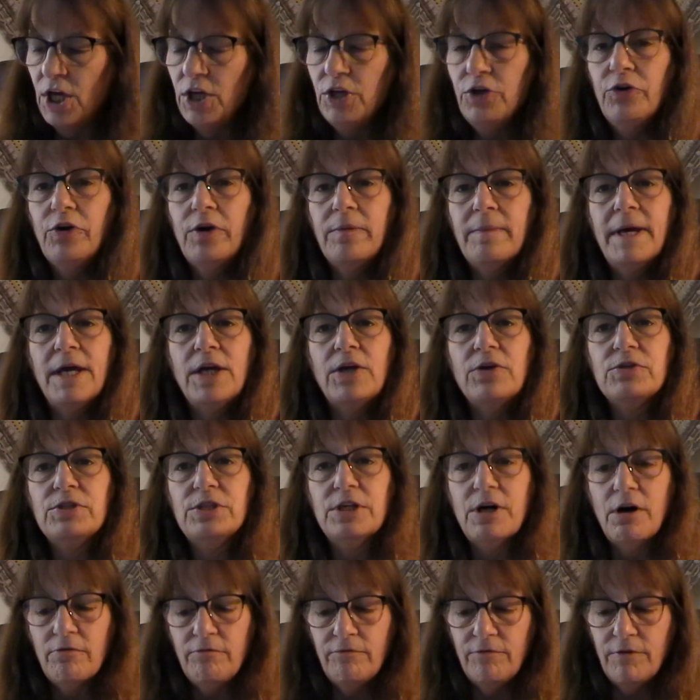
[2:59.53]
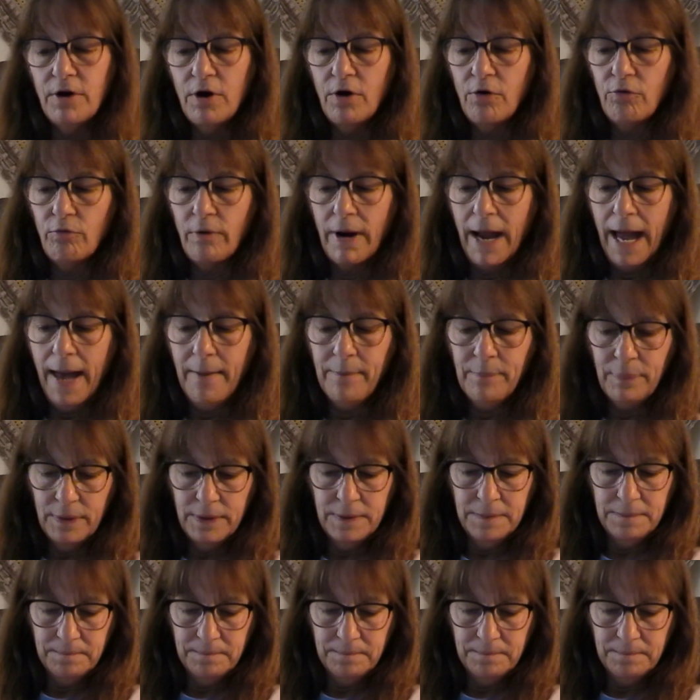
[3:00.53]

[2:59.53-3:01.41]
You can make yourself a wrap.